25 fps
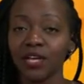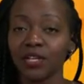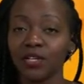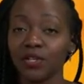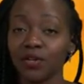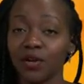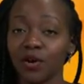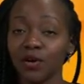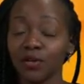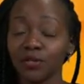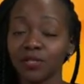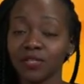
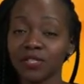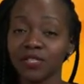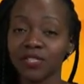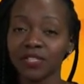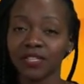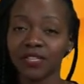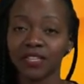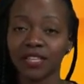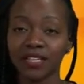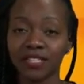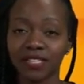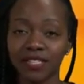
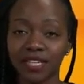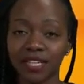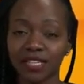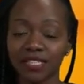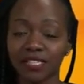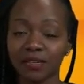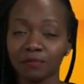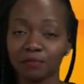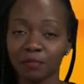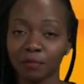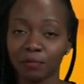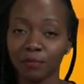Note that
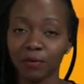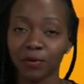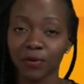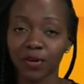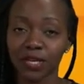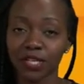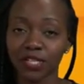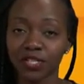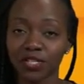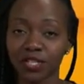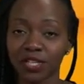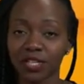data
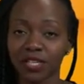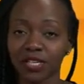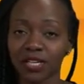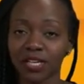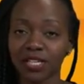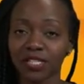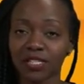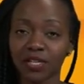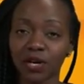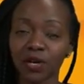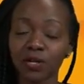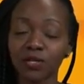preparation
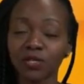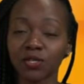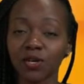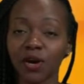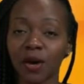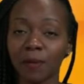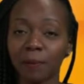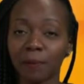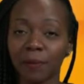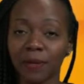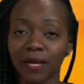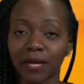is also
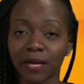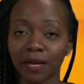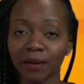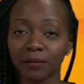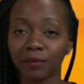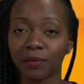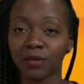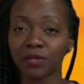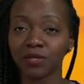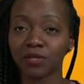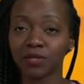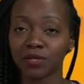
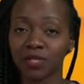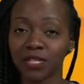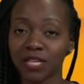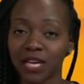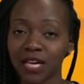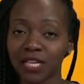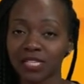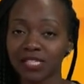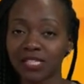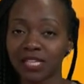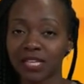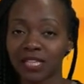applicable to
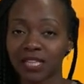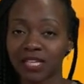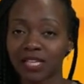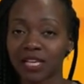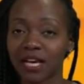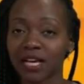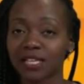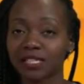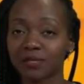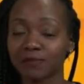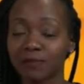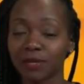data that
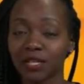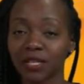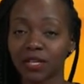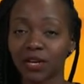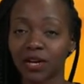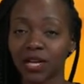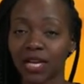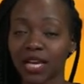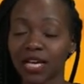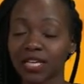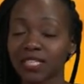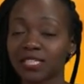has been
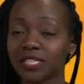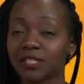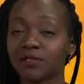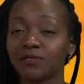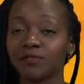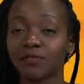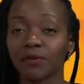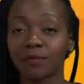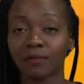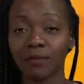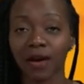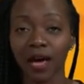
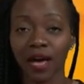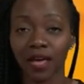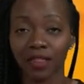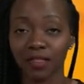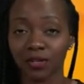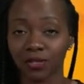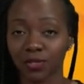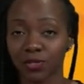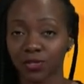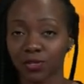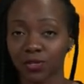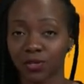collected from
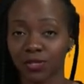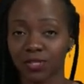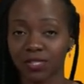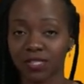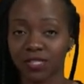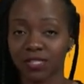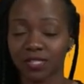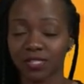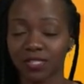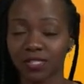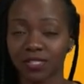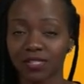other
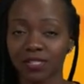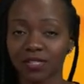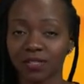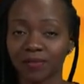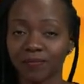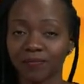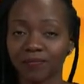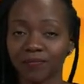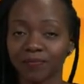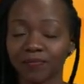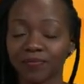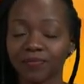sources.
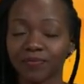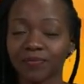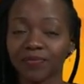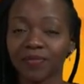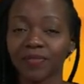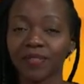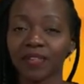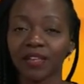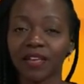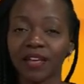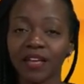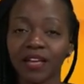
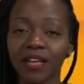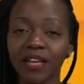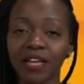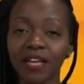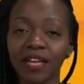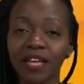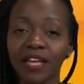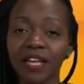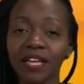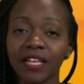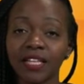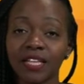
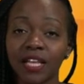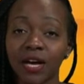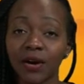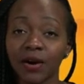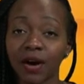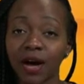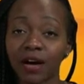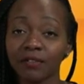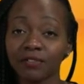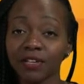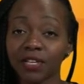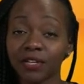
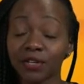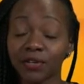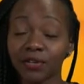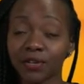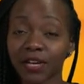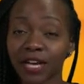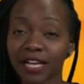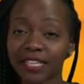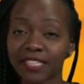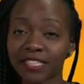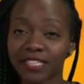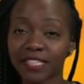Now, having
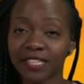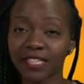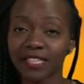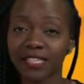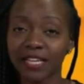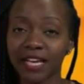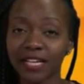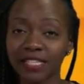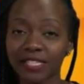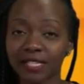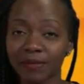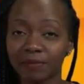created a
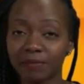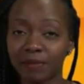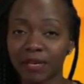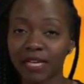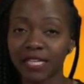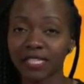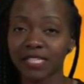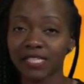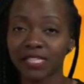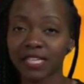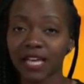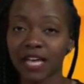
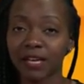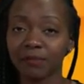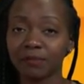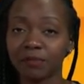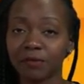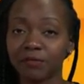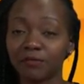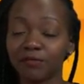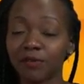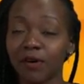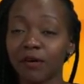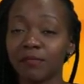database and
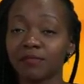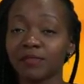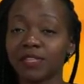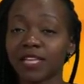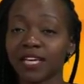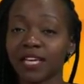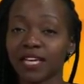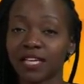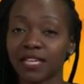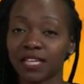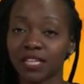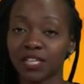performed
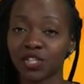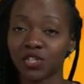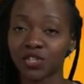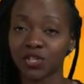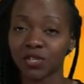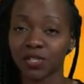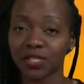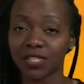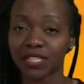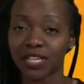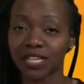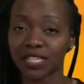the
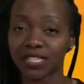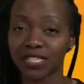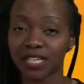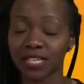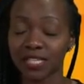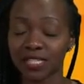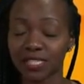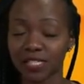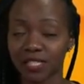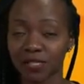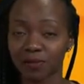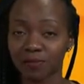initial
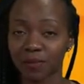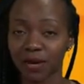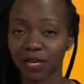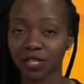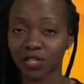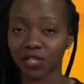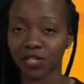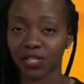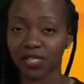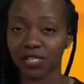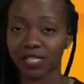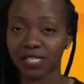data
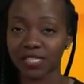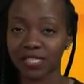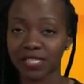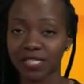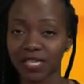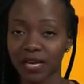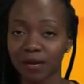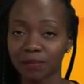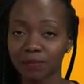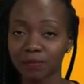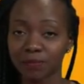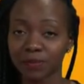inspection
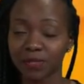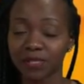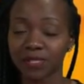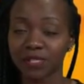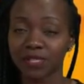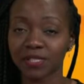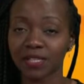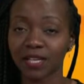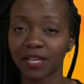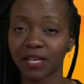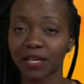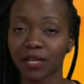
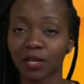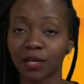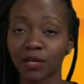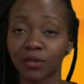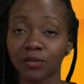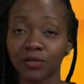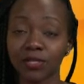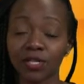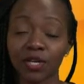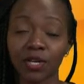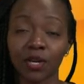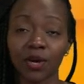steps,
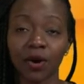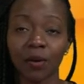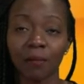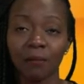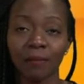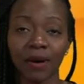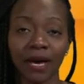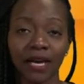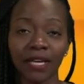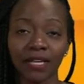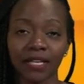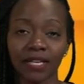including
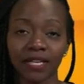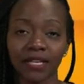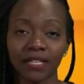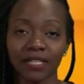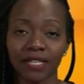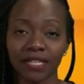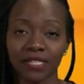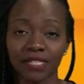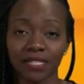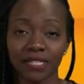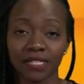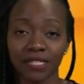
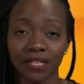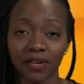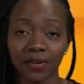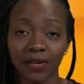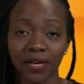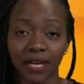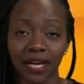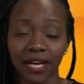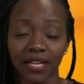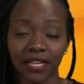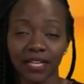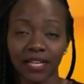combining
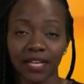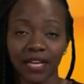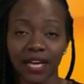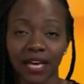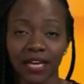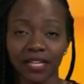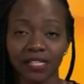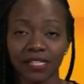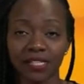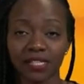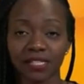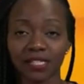necessary
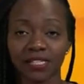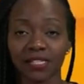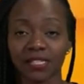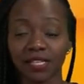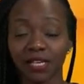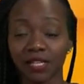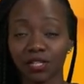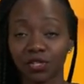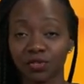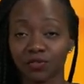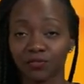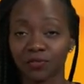indicators
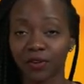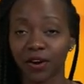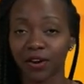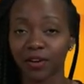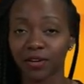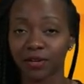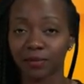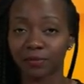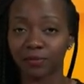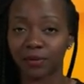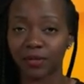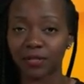into
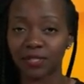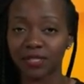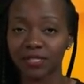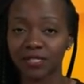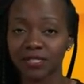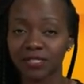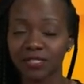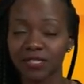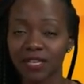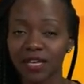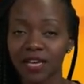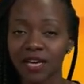
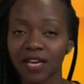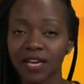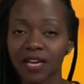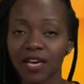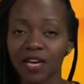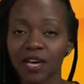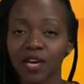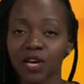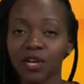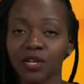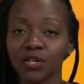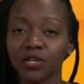variables,
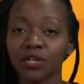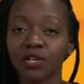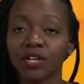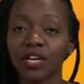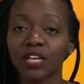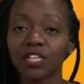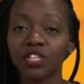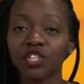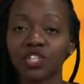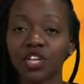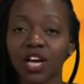you can